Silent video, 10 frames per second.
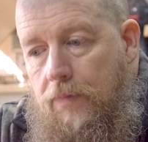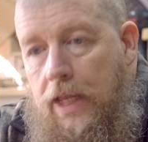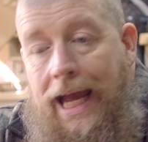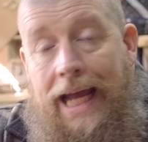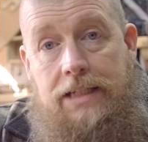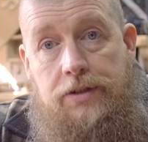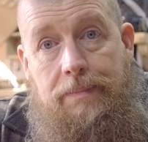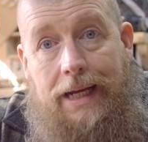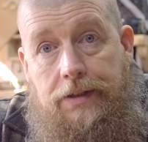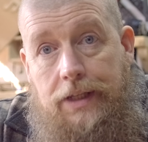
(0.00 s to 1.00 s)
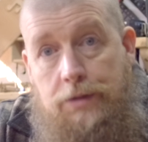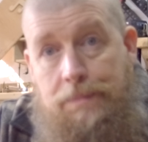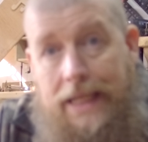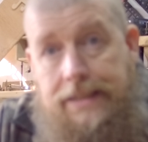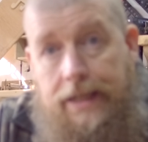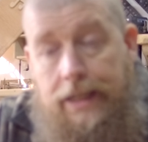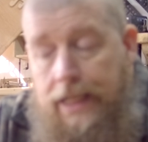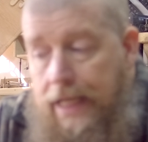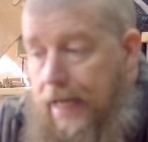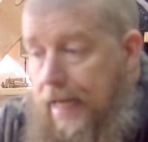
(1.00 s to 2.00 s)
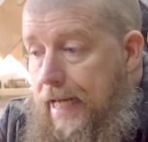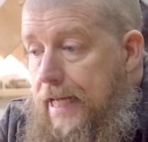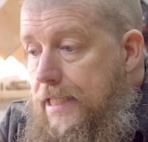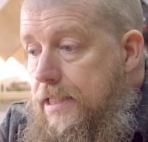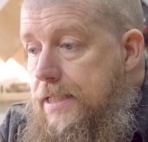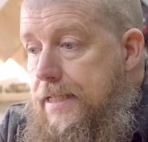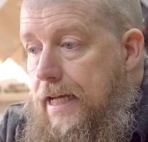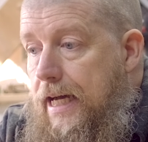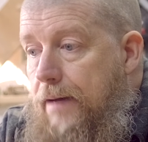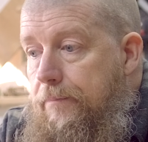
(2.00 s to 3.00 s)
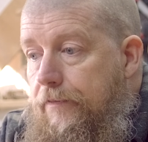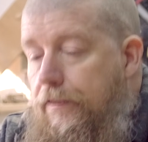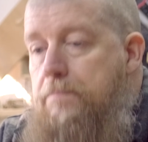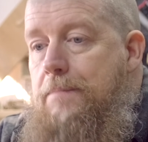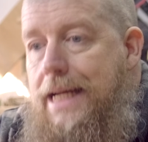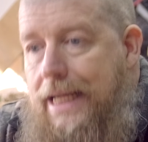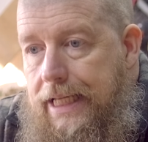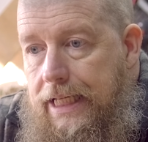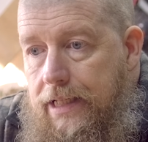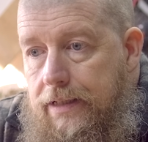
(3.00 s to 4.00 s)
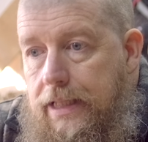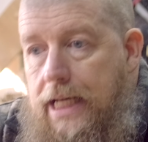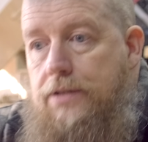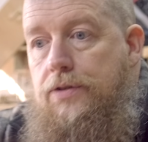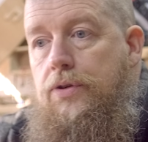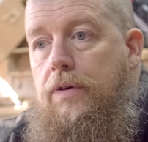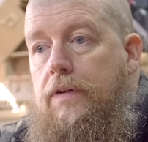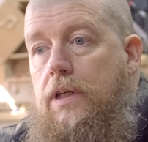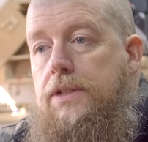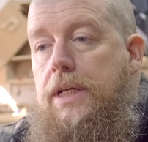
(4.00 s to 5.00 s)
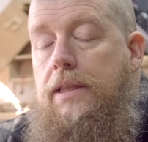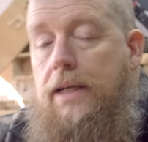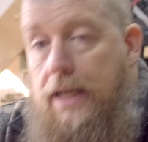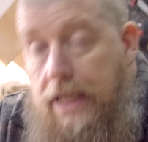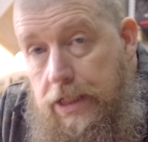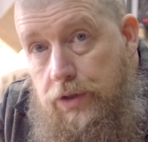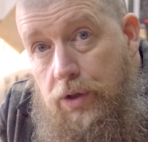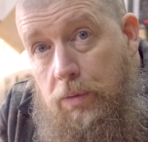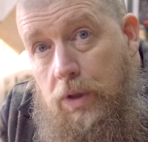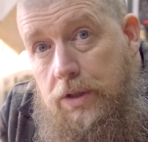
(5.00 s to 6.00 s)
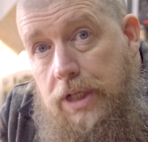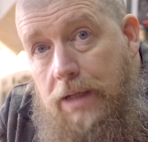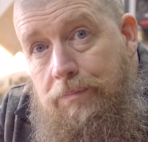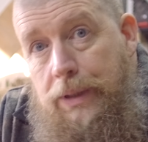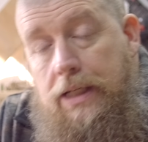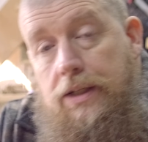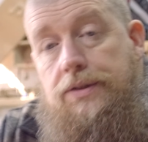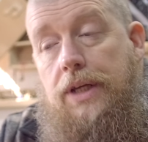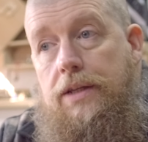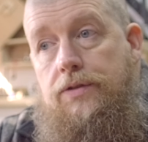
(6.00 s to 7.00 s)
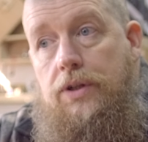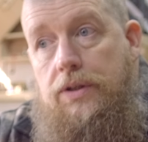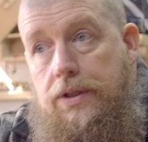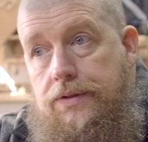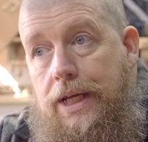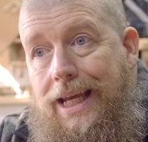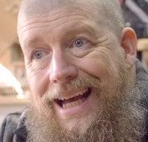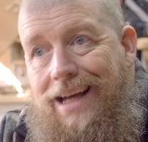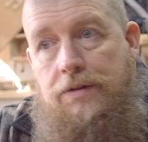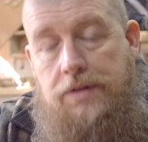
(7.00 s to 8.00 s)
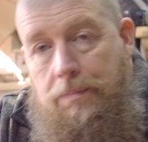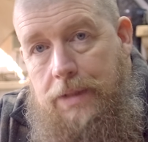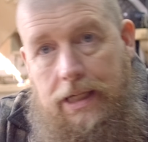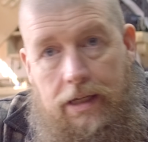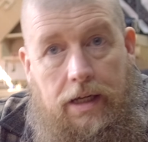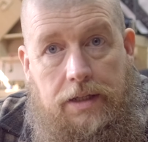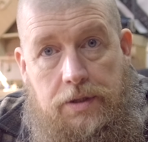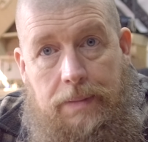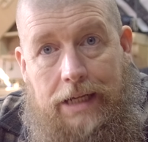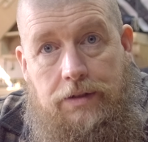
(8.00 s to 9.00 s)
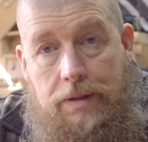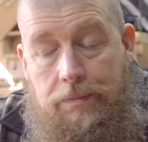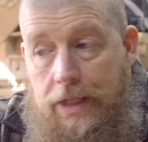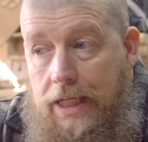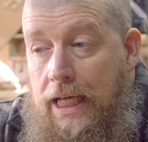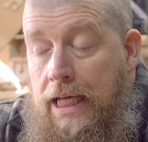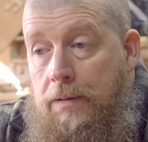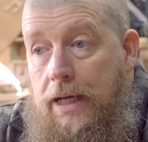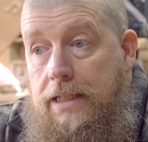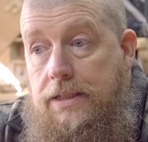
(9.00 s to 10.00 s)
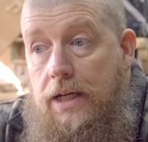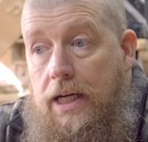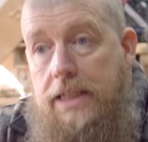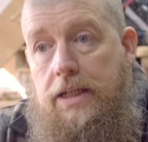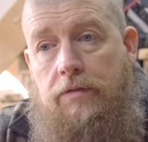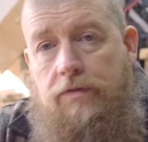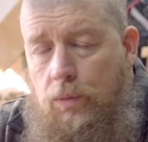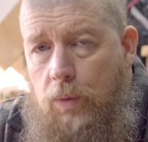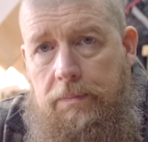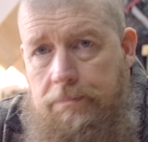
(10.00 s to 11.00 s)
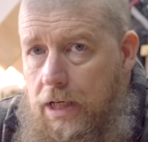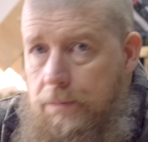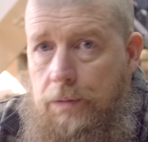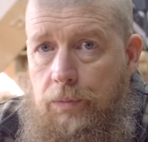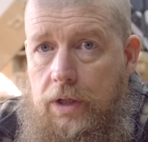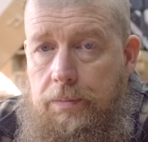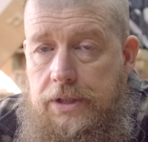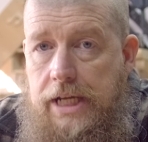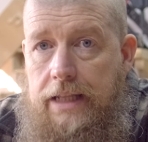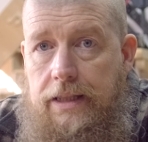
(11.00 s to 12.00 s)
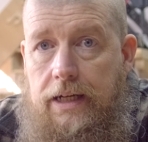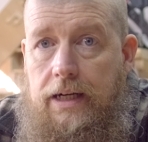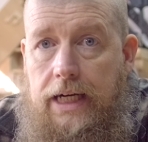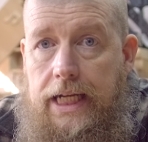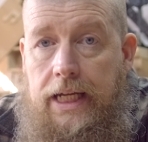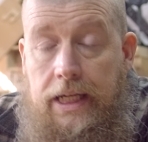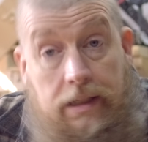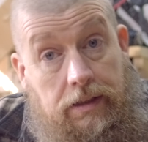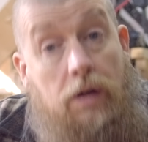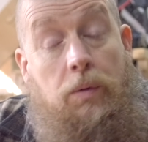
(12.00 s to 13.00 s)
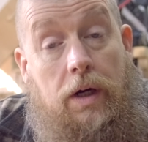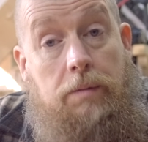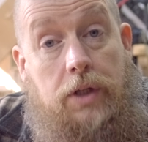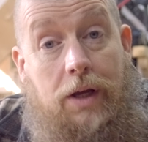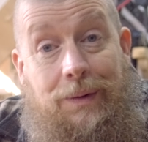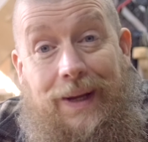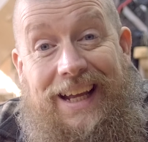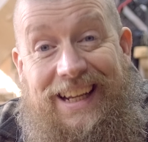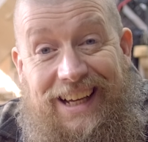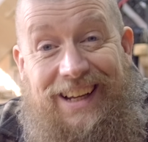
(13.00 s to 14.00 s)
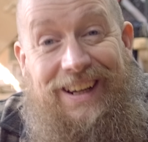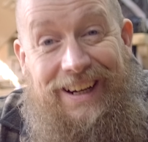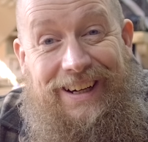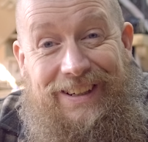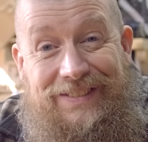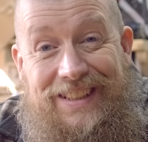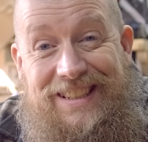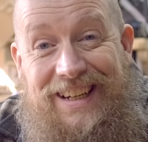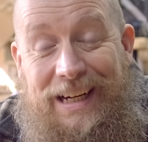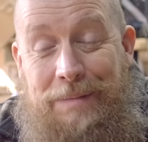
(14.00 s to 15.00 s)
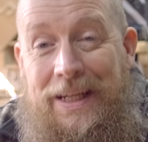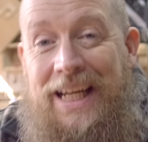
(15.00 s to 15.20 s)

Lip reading: and to make things better. And for me, that's the sort of content that I enjoy watching, because it's good to see how somebody learns about something, and I don't for one moment want to pretend that I know what I'm doing a lot of the time.